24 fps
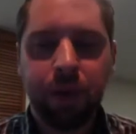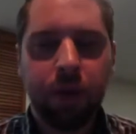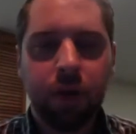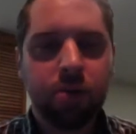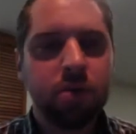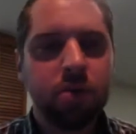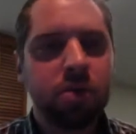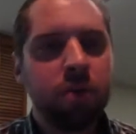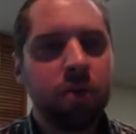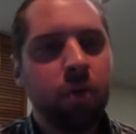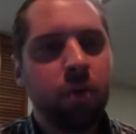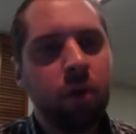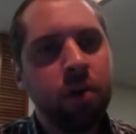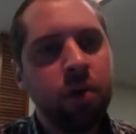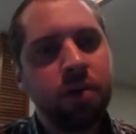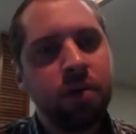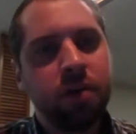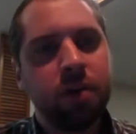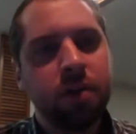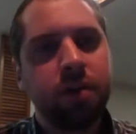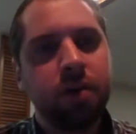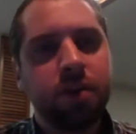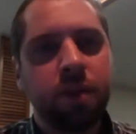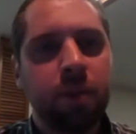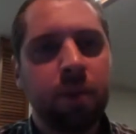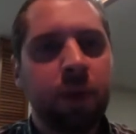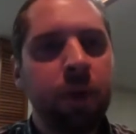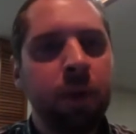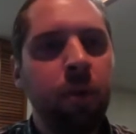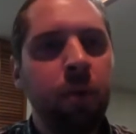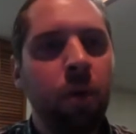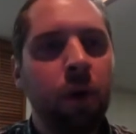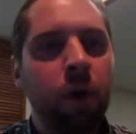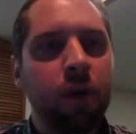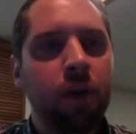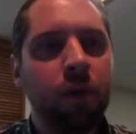So it's important to
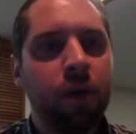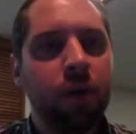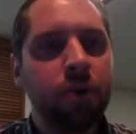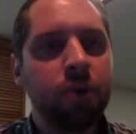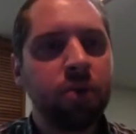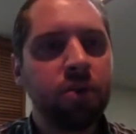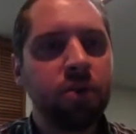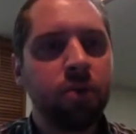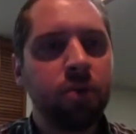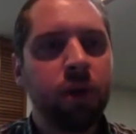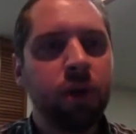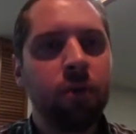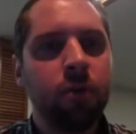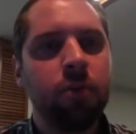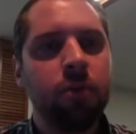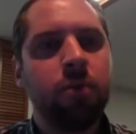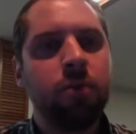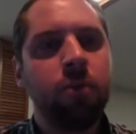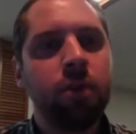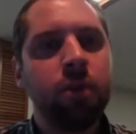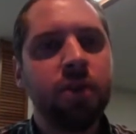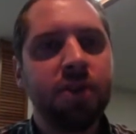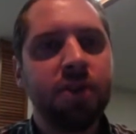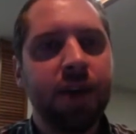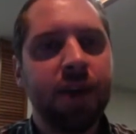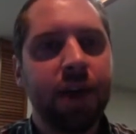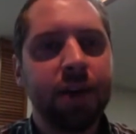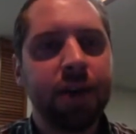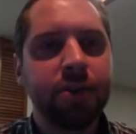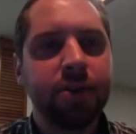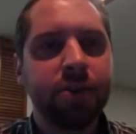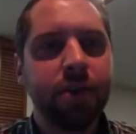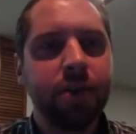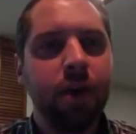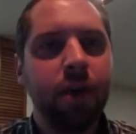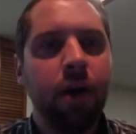pinpoint those as we go through these
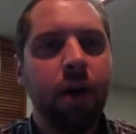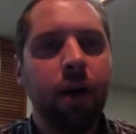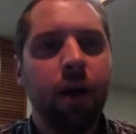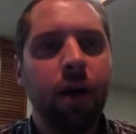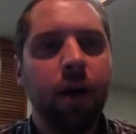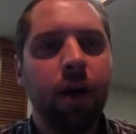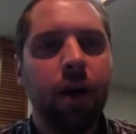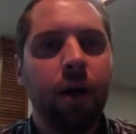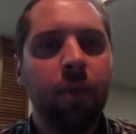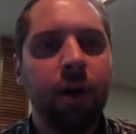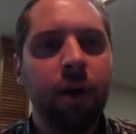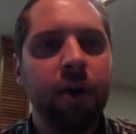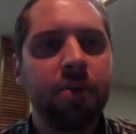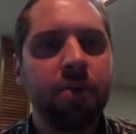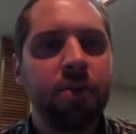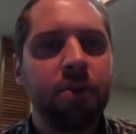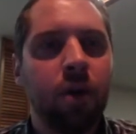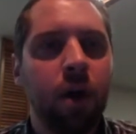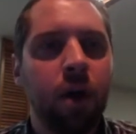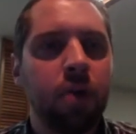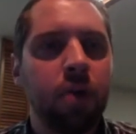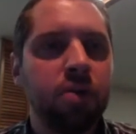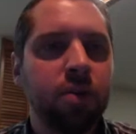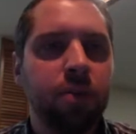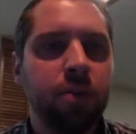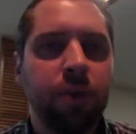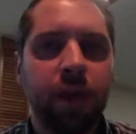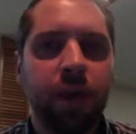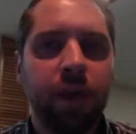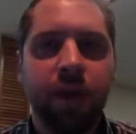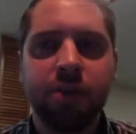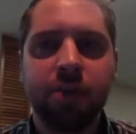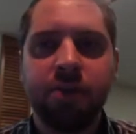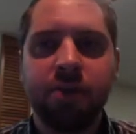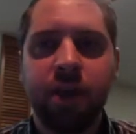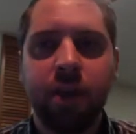texts, because there are some
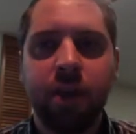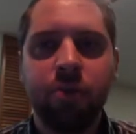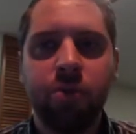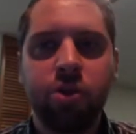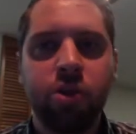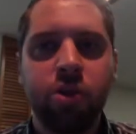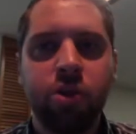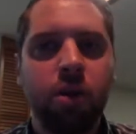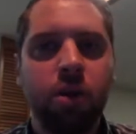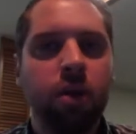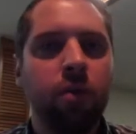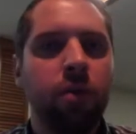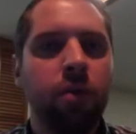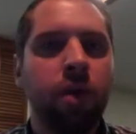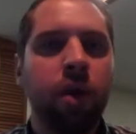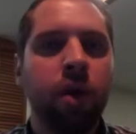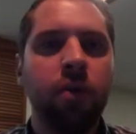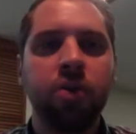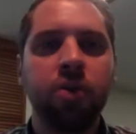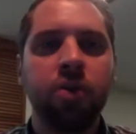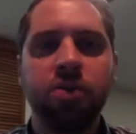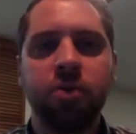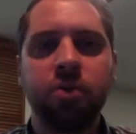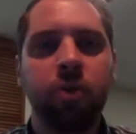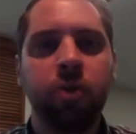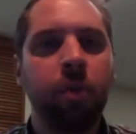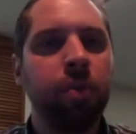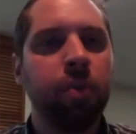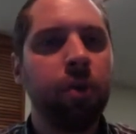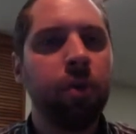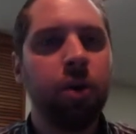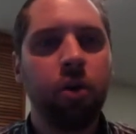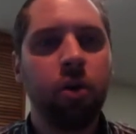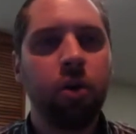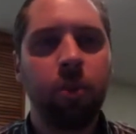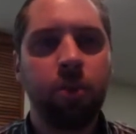things that I'm sure, regardless of what
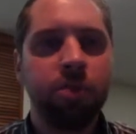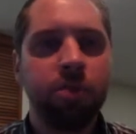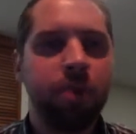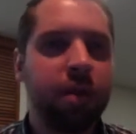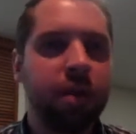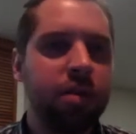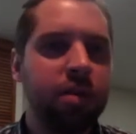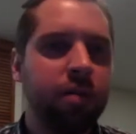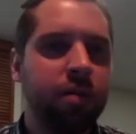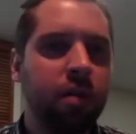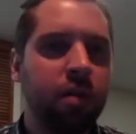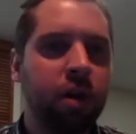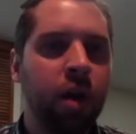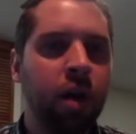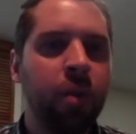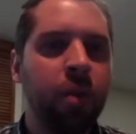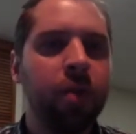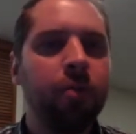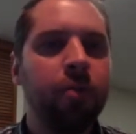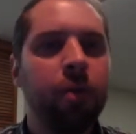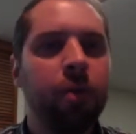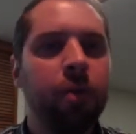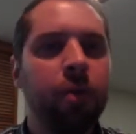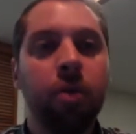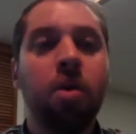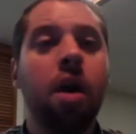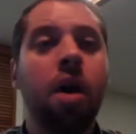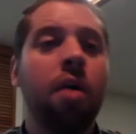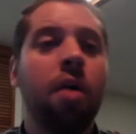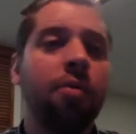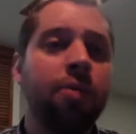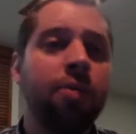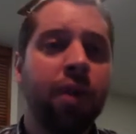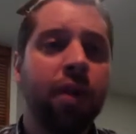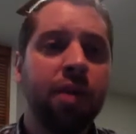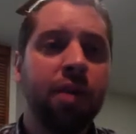political perspective you're coming from, there
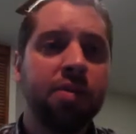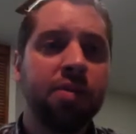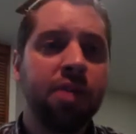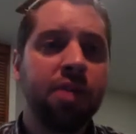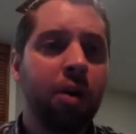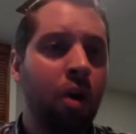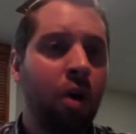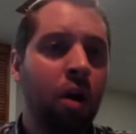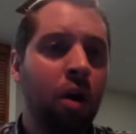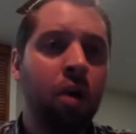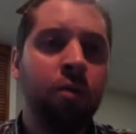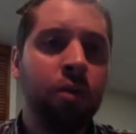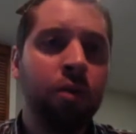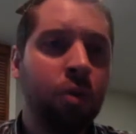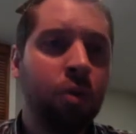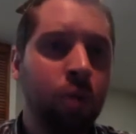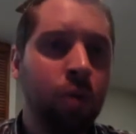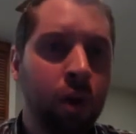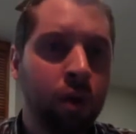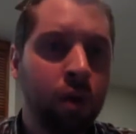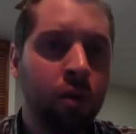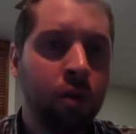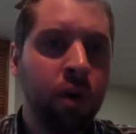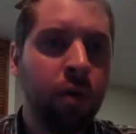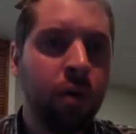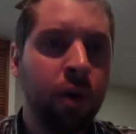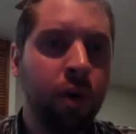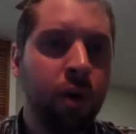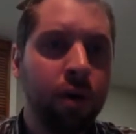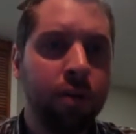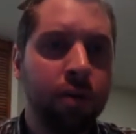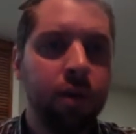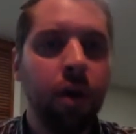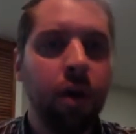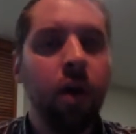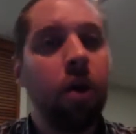are things that all of you will agree with,
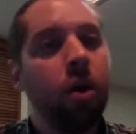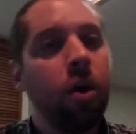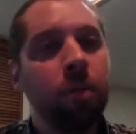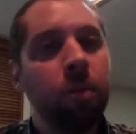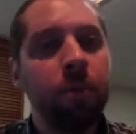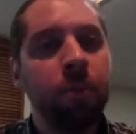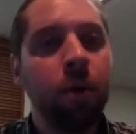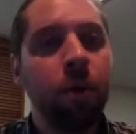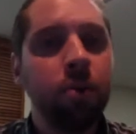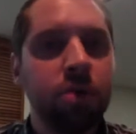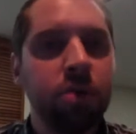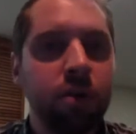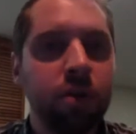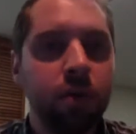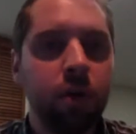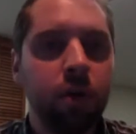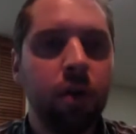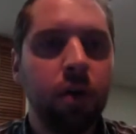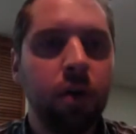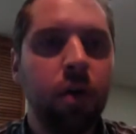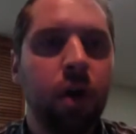or most of you.